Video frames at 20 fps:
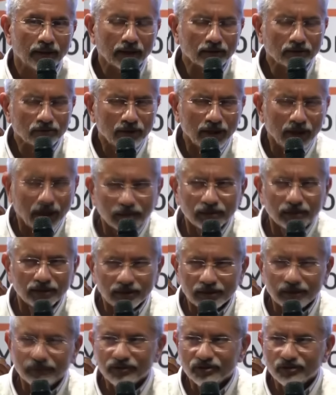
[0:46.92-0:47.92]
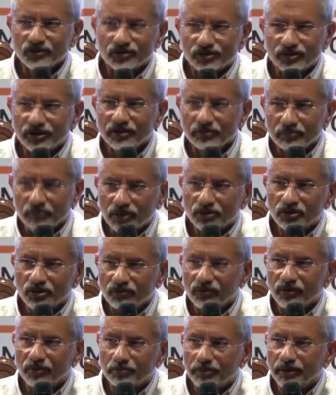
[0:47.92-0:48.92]
actually I didn't even see much
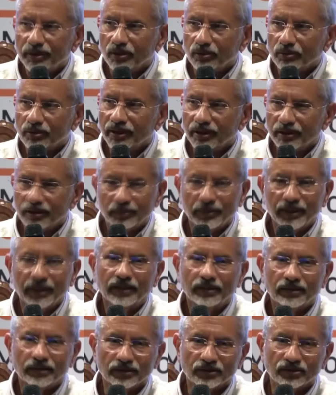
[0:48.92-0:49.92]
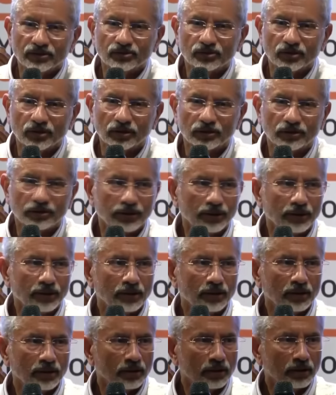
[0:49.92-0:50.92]
of a POK debate in this country.
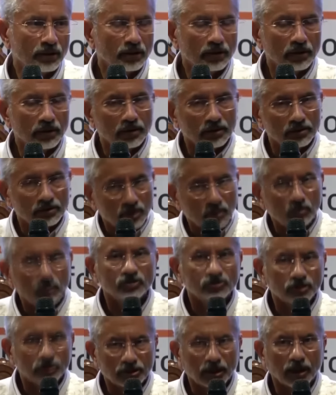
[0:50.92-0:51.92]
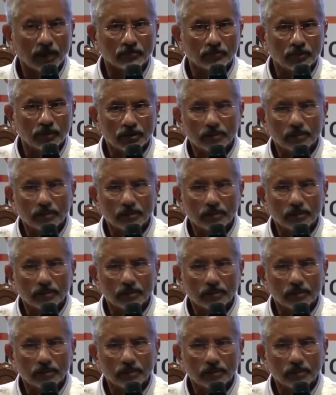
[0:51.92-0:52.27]
There was a time